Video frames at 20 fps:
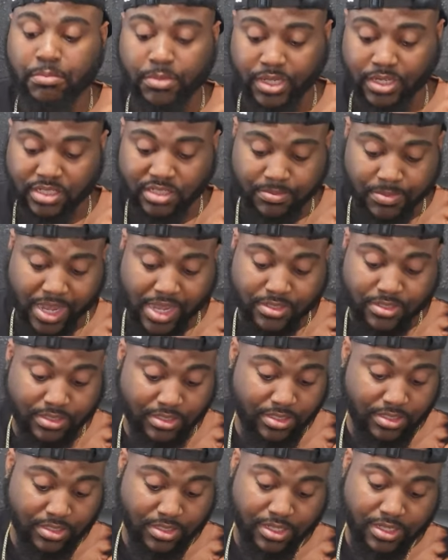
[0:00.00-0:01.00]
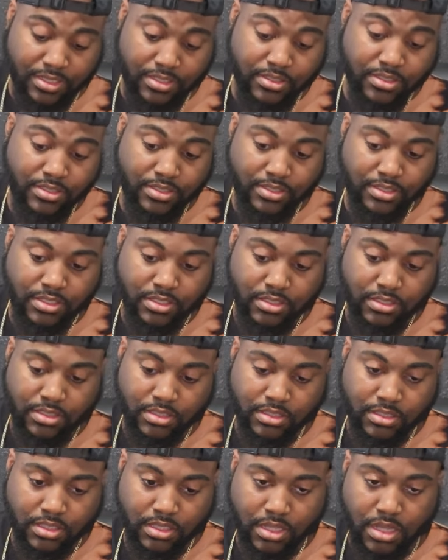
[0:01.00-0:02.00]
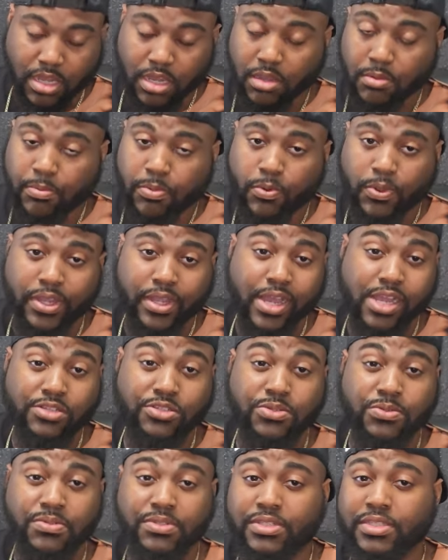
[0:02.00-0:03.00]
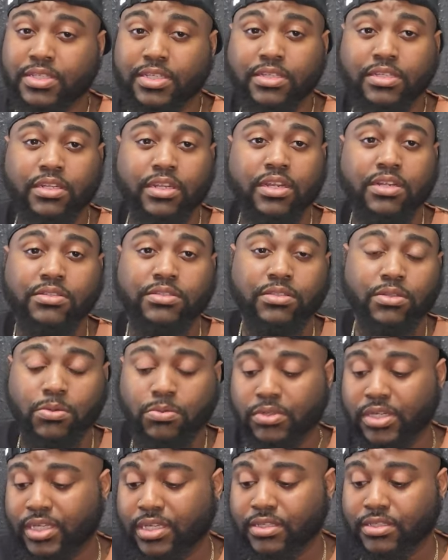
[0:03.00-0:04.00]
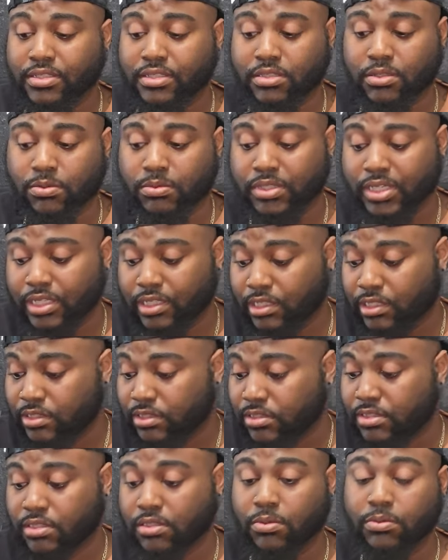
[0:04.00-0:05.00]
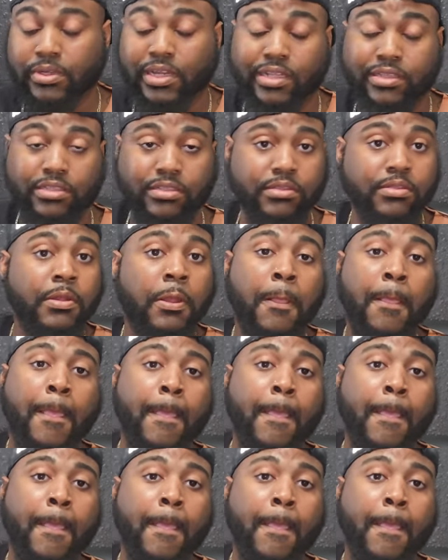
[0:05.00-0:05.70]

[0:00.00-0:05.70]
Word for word: But this box is, is on point, as you can see. There's no dents, no dings, no nothing.